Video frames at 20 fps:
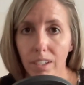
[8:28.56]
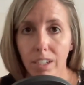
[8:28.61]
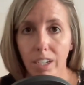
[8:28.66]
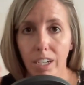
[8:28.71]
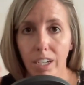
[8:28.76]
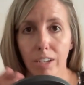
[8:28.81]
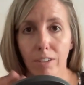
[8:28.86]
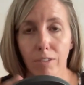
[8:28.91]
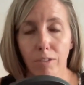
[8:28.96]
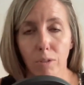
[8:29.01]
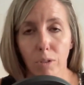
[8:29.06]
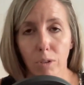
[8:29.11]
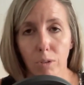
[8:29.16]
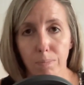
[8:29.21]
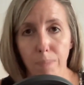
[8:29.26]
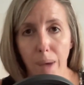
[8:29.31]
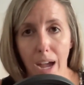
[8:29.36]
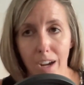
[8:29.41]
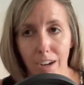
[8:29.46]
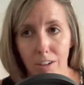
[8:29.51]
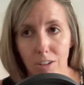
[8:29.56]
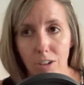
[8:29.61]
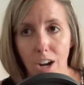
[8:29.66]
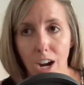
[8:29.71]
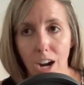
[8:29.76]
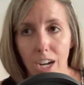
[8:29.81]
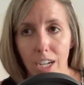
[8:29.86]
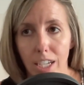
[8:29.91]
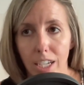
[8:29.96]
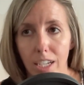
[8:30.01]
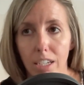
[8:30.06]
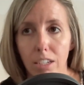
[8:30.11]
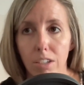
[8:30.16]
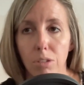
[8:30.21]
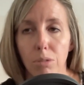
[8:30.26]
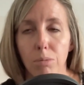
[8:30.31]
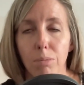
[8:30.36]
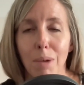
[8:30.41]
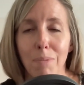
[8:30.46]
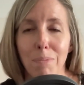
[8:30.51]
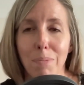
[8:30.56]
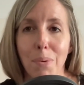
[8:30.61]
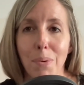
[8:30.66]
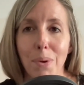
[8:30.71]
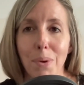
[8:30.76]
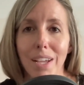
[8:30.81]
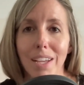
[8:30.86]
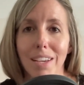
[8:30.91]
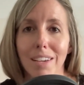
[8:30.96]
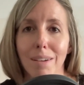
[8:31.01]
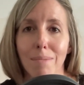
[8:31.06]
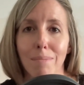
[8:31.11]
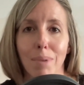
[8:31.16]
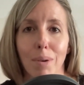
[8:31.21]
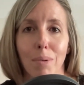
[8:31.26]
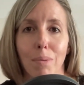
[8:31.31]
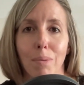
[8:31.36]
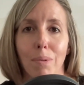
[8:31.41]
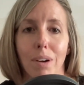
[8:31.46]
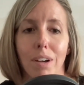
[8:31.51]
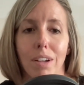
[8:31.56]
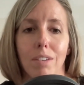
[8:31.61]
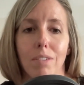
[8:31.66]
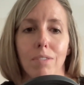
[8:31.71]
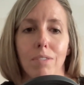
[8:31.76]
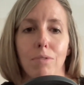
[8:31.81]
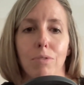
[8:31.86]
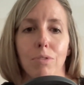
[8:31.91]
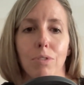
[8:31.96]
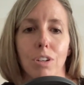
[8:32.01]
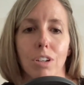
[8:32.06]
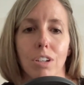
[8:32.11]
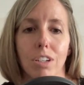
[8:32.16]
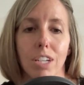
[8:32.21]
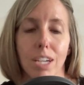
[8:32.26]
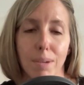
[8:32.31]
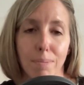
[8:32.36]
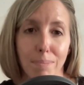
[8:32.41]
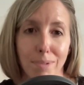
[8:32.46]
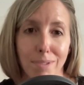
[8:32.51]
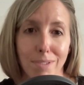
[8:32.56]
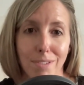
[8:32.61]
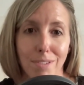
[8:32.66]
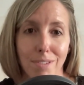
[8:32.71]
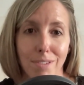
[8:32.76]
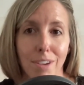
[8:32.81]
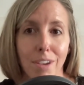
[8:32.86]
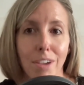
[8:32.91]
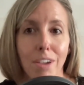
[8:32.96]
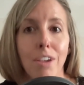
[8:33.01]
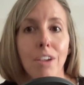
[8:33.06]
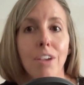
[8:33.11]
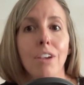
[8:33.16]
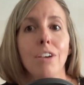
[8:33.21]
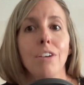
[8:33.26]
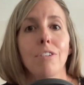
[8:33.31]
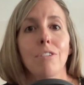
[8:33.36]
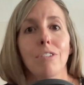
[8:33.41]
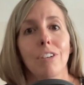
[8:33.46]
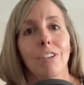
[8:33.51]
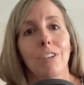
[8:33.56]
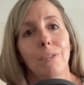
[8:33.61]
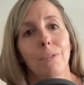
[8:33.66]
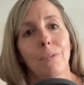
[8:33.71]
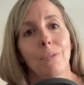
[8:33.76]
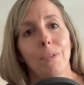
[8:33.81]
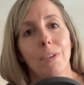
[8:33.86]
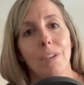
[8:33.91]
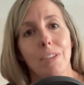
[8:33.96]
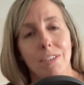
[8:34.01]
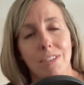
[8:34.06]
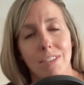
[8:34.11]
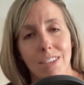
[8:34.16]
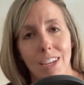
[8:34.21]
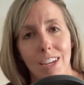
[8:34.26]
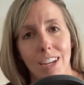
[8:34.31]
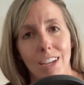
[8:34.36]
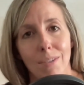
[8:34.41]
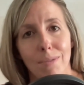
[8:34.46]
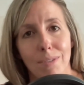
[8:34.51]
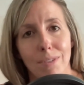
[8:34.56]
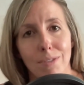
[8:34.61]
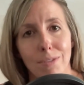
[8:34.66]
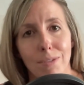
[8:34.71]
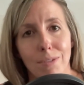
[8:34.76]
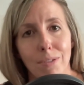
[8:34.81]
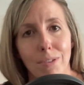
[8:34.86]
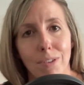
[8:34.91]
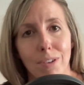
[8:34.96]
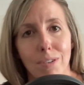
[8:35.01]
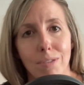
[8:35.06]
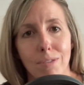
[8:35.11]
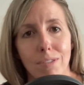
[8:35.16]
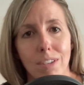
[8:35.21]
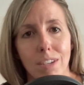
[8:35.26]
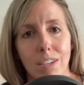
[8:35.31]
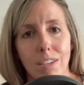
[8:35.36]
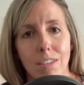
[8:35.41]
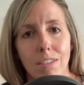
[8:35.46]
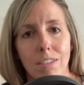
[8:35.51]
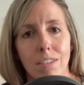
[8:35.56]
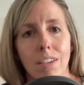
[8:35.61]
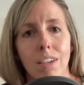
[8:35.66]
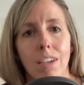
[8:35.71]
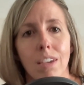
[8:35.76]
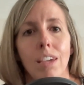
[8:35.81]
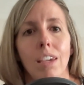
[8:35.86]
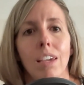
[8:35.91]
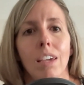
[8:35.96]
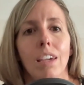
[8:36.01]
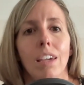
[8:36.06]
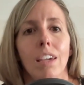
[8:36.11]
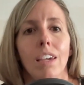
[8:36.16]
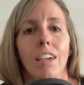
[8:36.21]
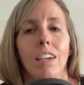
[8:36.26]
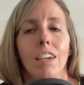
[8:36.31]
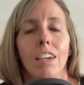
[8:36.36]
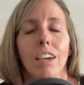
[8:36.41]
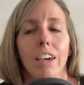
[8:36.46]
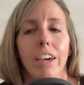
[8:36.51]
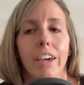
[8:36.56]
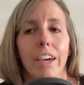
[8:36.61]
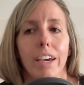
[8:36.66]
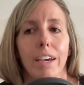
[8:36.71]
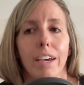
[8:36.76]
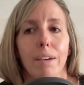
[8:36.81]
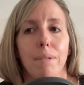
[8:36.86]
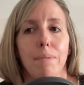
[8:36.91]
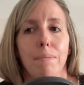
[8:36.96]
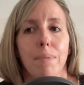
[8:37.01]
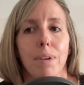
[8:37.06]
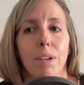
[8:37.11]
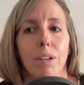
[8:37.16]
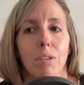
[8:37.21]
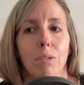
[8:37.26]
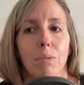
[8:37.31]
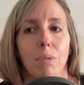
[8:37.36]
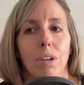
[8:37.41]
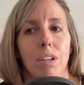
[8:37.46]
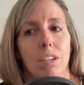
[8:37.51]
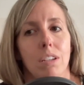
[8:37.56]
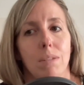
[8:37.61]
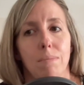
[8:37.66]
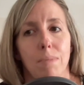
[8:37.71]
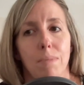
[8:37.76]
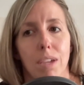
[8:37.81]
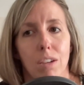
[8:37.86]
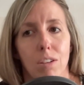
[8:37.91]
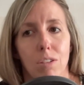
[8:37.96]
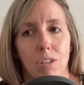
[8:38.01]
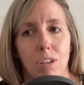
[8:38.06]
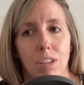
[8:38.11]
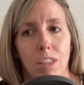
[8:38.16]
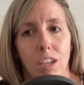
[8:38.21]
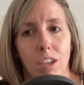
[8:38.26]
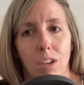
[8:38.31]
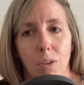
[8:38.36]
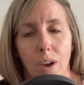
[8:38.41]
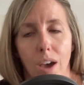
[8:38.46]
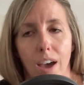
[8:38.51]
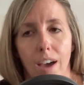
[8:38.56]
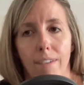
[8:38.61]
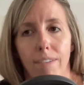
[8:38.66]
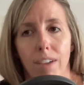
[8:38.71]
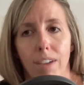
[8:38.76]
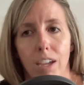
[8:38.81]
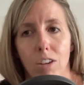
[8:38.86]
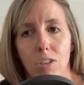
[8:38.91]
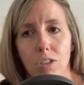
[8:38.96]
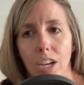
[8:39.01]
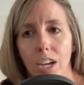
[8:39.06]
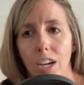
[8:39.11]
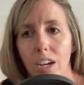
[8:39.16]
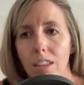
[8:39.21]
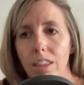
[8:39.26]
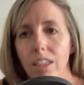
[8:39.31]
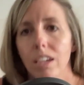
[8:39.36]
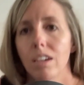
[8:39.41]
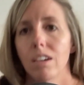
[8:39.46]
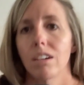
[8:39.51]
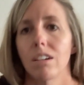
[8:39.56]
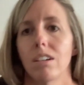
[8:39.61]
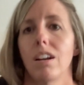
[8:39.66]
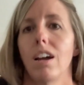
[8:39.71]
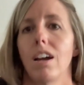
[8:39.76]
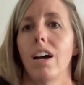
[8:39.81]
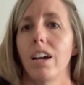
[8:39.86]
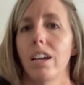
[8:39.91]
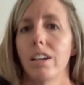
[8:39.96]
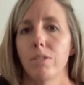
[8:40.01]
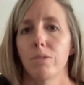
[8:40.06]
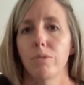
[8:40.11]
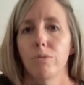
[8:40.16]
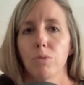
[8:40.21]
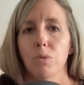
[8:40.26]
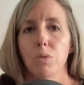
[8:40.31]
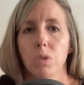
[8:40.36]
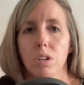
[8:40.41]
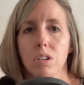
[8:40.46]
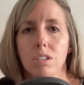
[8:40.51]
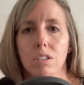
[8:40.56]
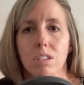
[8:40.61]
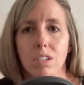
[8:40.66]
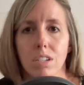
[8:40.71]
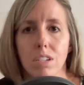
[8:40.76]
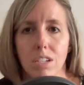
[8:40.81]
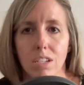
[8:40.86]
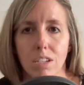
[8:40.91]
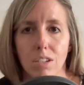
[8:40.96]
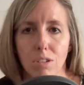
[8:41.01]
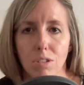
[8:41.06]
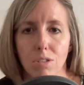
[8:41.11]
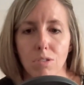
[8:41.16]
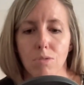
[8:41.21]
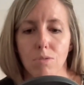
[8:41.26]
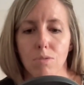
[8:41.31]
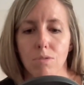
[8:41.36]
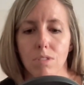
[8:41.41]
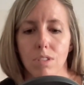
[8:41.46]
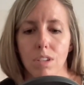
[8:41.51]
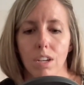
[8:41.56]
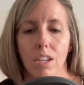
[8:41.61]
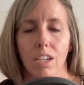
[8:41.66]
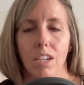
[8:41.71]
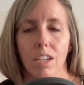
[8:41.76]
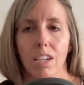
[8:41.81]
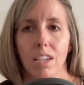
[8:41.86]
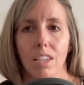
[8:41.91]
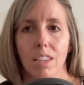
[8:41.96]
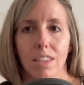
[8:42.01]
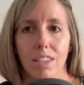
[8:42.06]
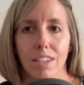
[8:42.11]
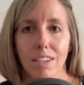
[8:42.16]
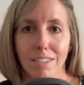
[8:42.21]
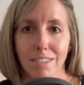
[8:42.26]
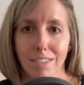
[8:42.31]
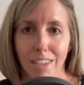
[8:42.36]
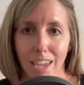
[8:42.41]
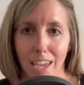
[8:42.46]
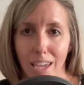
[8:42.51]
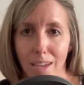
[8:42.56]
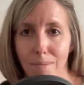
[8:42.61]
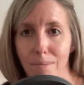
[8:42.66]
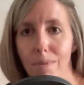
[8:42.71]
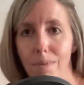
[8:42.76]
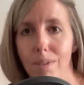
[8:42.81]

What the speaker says: Kind of backtracking to my point number 1 for tips with sitting with scoliosis, you want to make sure that you have a chair that you're not forced into sitting in the same